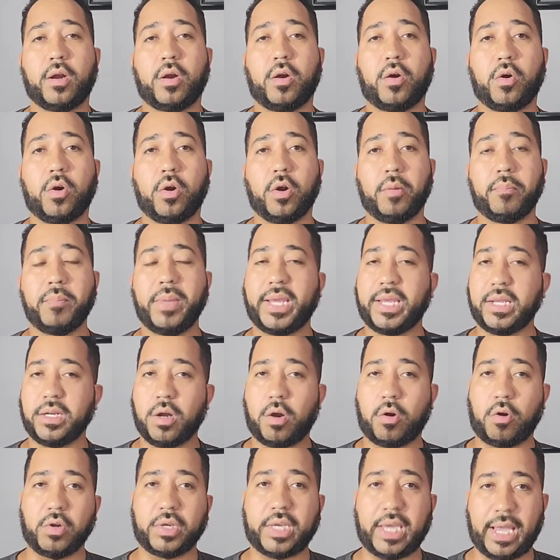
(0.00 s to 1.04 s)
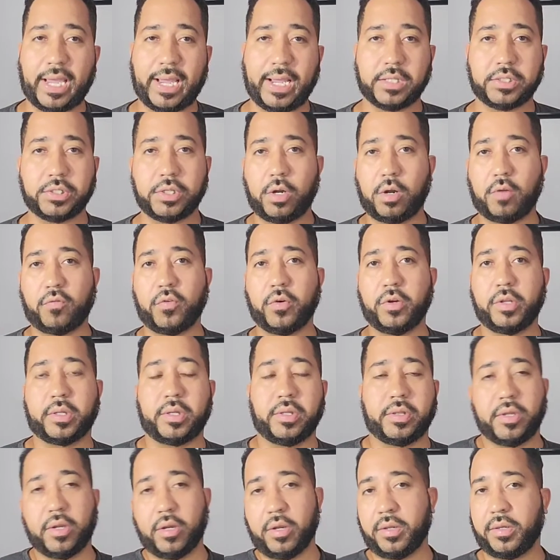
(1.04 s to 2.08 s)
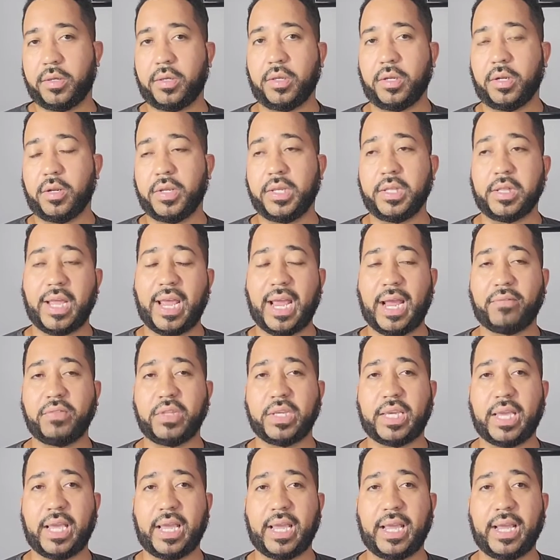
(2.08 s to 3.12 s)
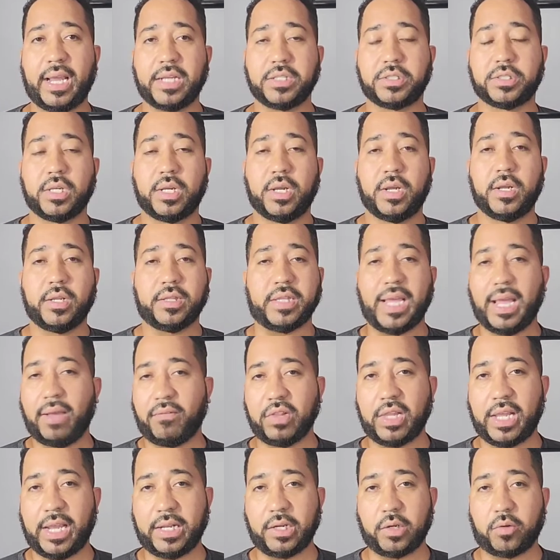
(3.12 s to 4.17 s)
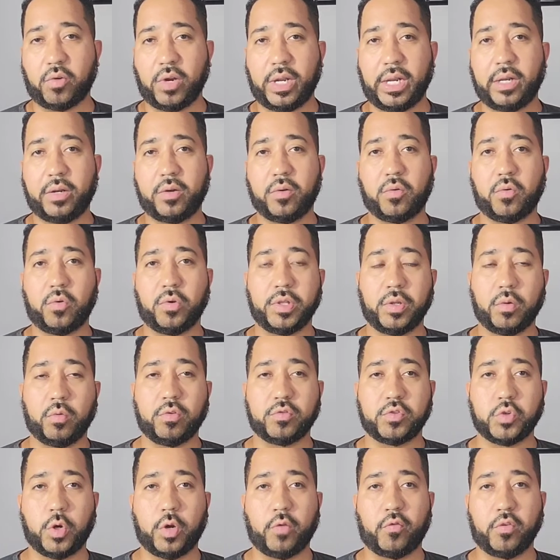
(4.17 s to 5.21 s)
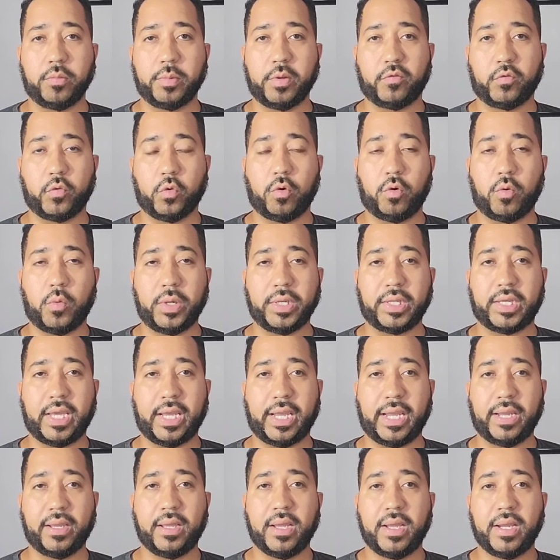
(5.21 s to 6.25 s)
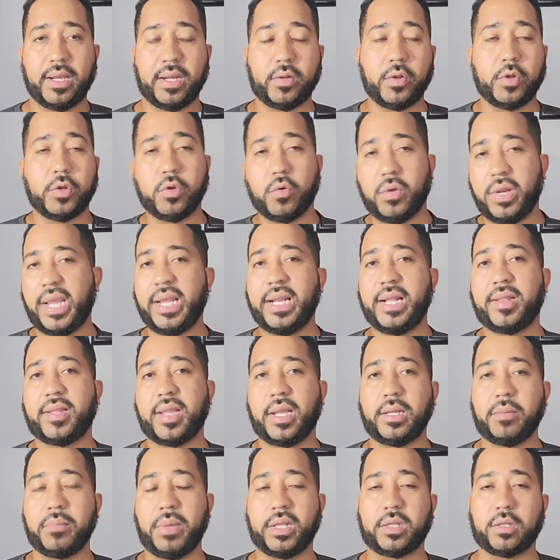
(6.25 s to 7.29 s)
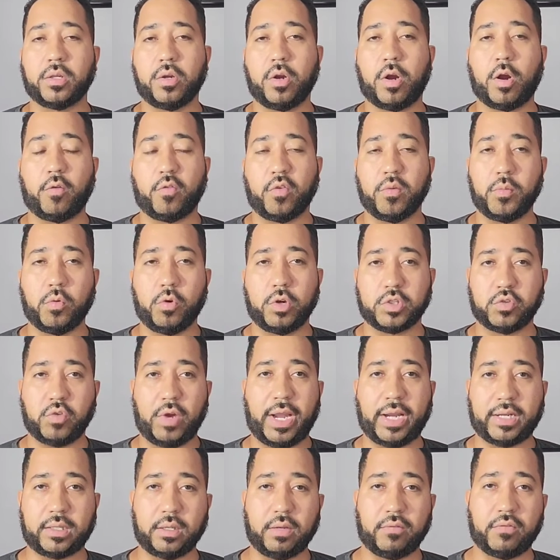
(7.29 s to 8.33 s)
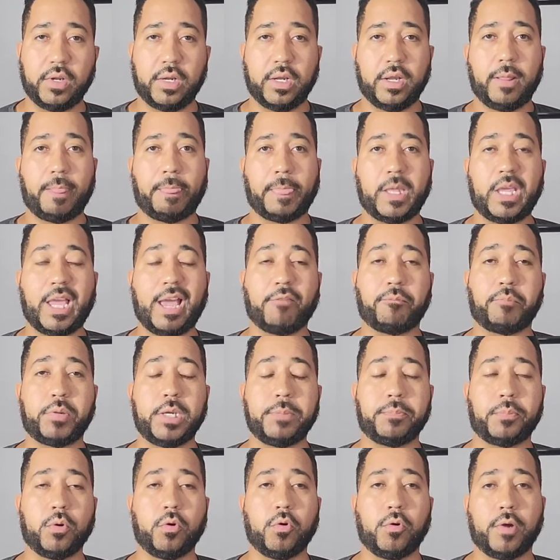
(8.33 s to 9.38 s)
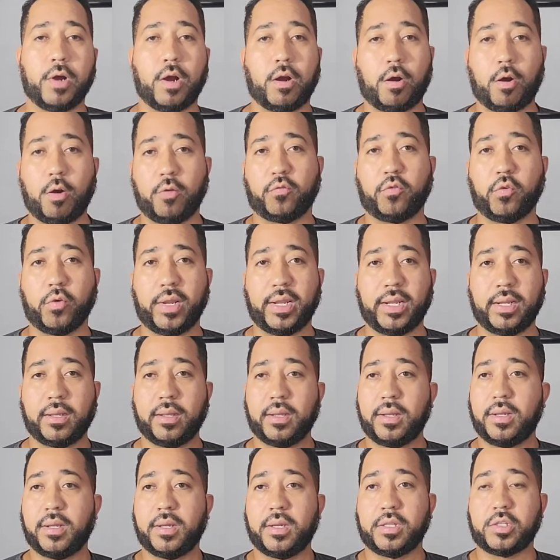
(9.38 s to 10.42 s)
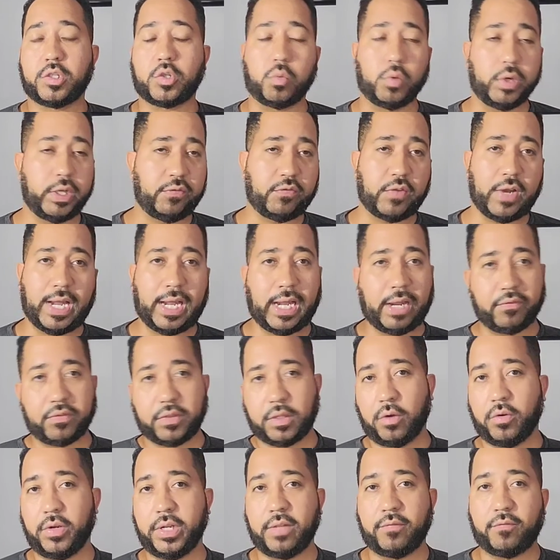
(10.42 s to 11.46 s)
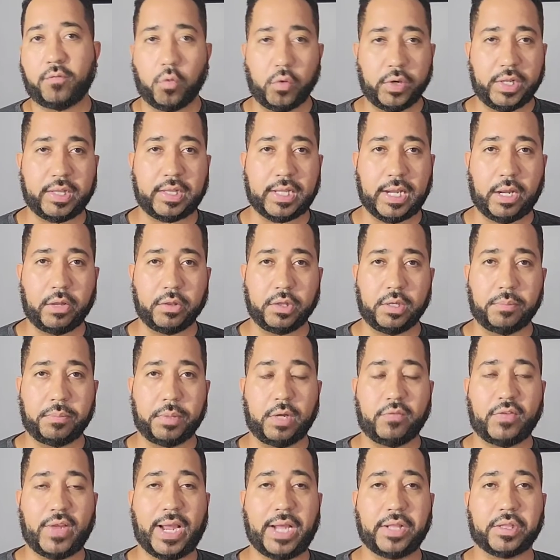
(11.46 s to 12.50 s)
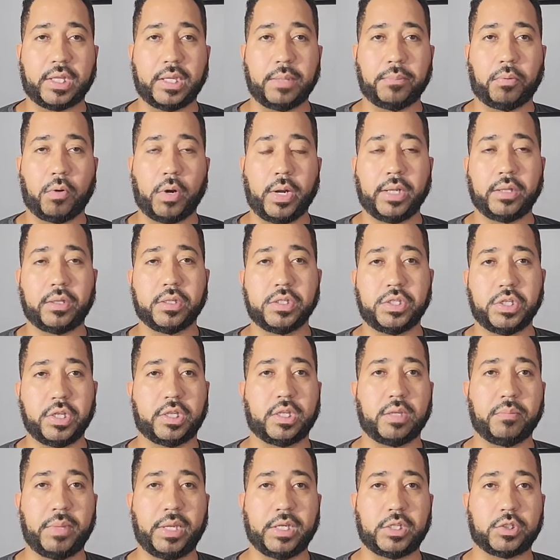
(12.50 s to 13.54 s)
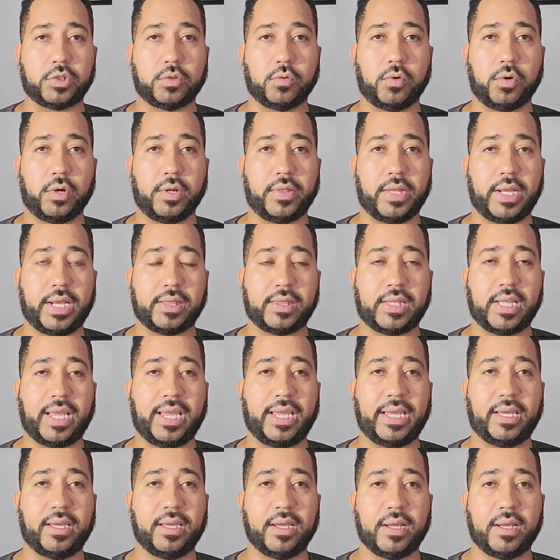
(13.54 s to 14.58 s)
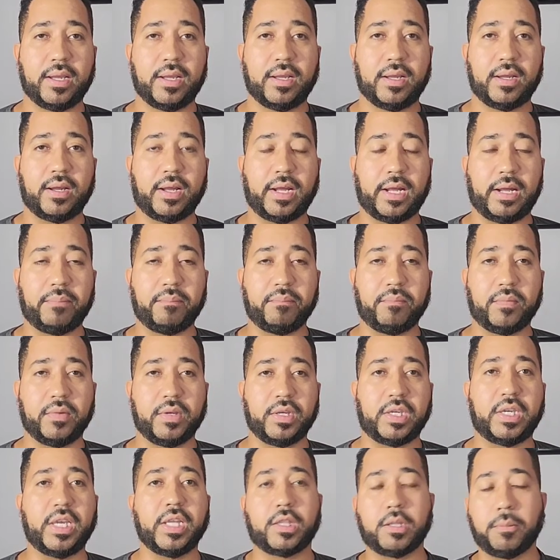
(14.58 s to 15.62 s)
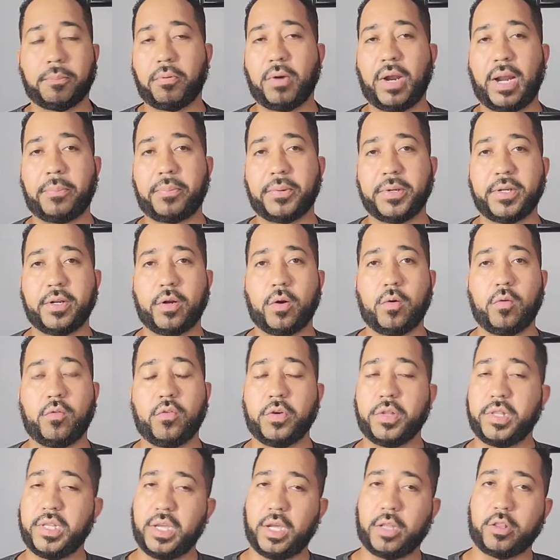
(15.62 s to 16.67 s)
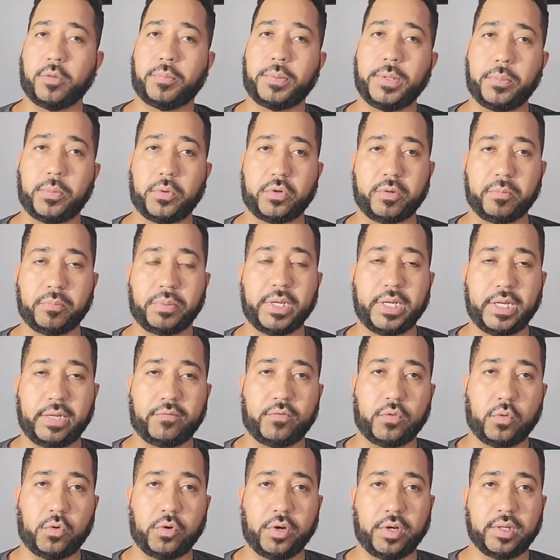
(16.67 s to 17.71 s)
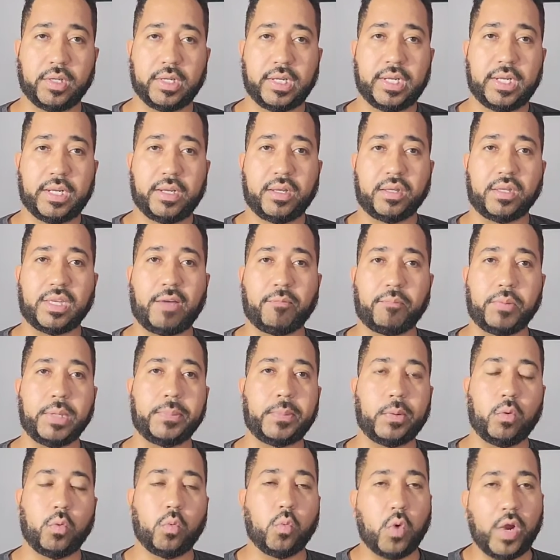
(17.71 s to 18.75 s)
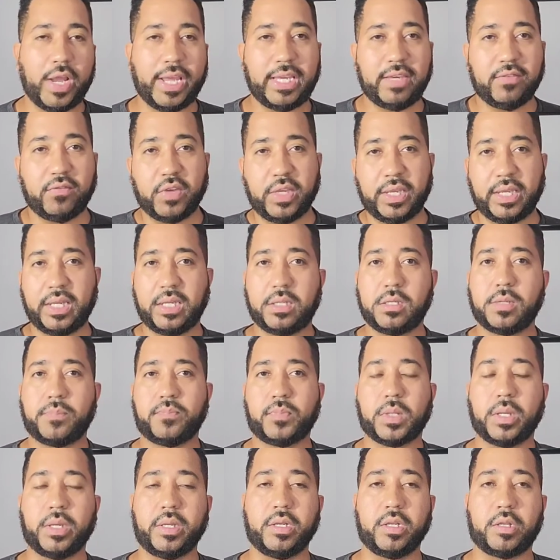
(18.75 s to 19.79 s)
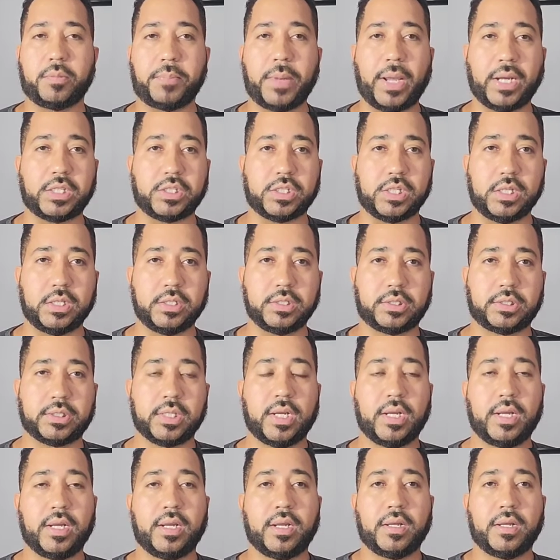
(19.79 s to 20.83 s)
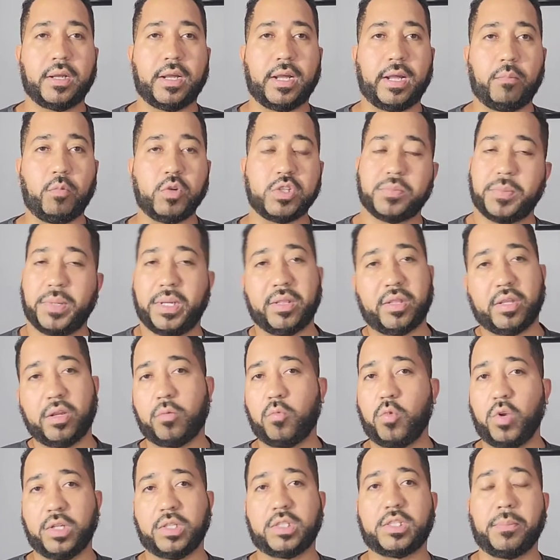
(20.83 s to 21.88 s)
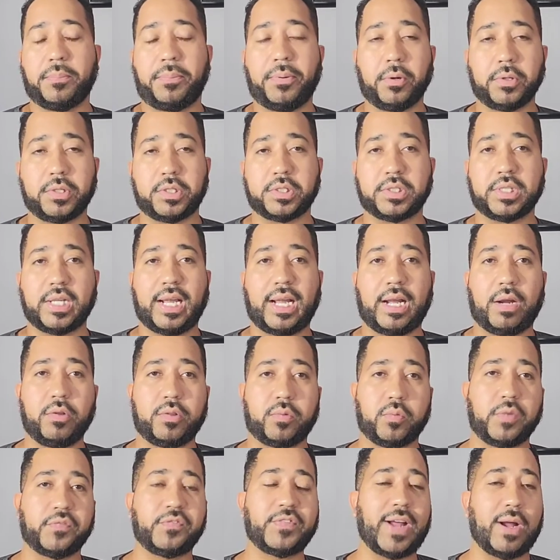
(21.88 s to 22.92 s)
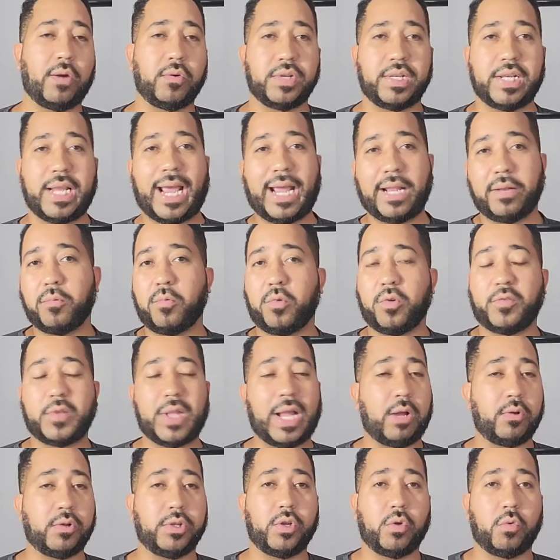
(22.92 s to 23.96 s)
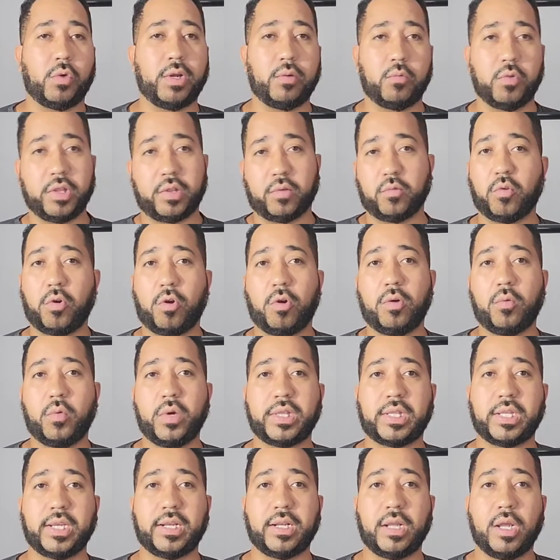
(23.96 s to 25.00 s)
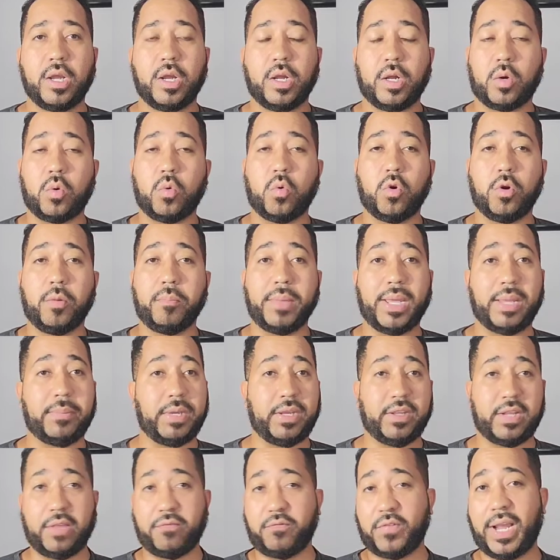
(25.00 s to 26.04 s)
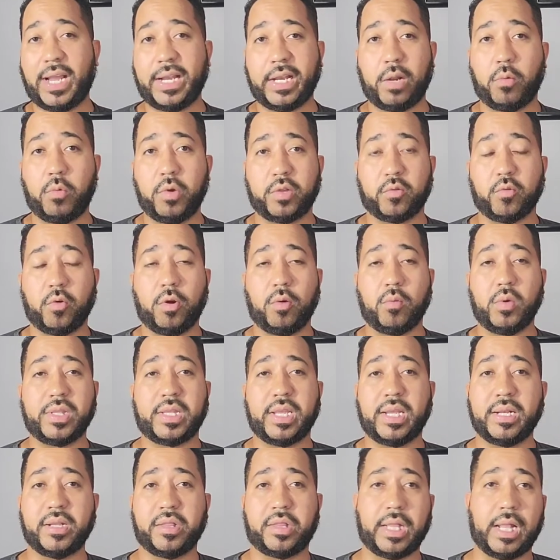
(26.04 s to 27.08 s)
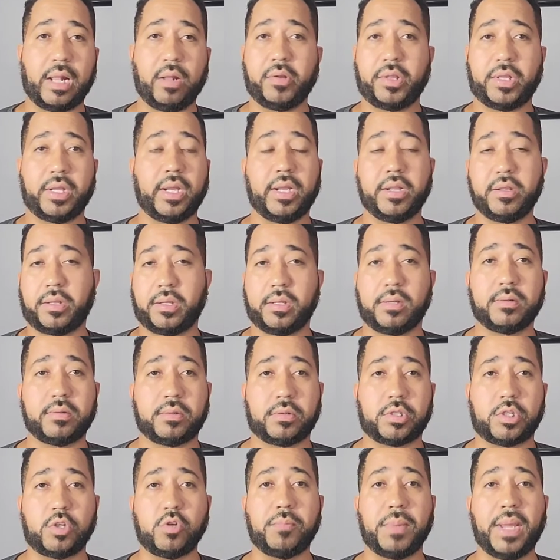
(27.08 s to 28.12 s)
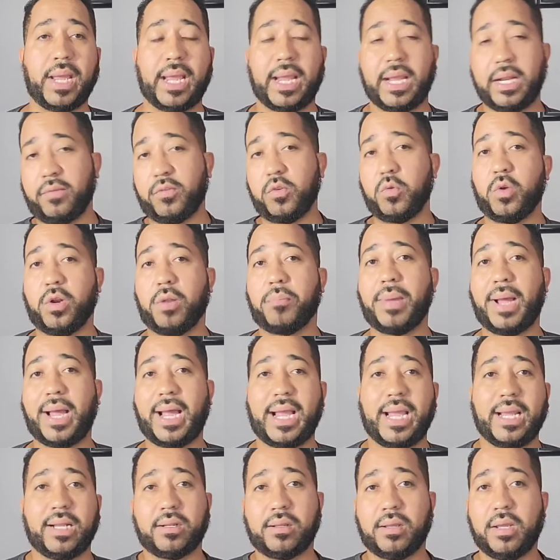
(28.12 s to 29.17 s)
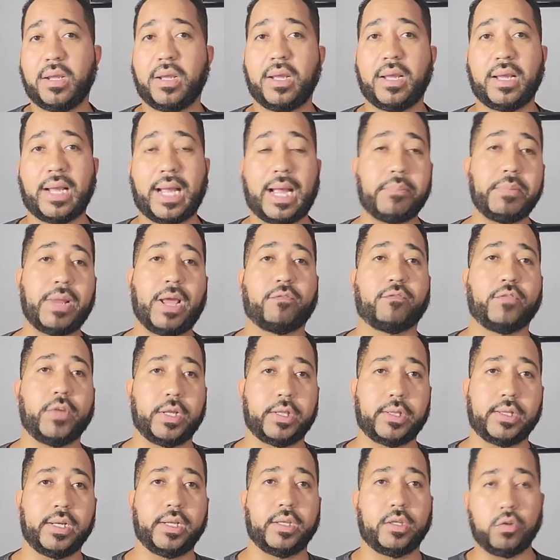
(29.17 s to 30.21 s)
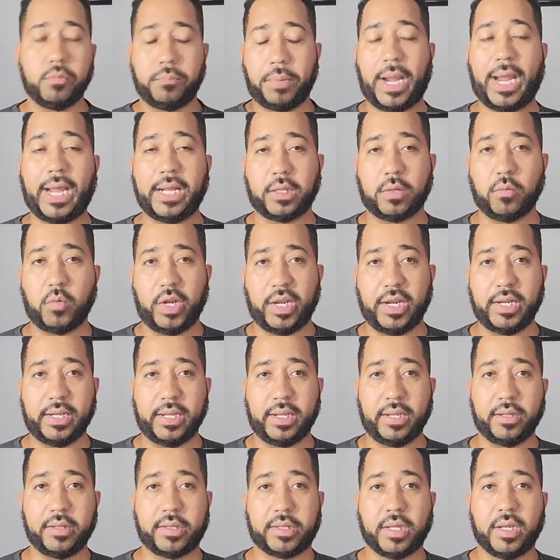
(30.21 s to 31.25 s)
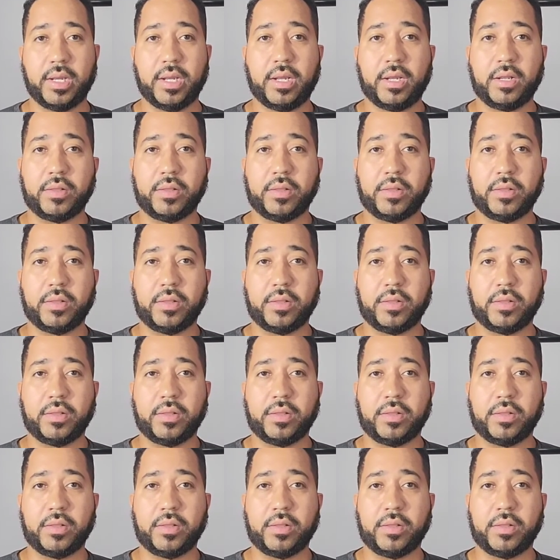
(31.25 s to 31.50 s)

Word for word: are making all cash offers because they're you know either have the cash they have a line of credit or they withdraw from their 401k and they're doing anything to make their offer more attractive you have people offering 25 30 40000 above asking price just to make sure that they um, get the property over the other people competing for it you have people waiving inspections um, which means they're willing to purchase a house without not without knowing what's wrong with it or maybe they find out what's wrong with it and the seller says too bad if you want to buy it I'm not fixing it. You buy it the way it is.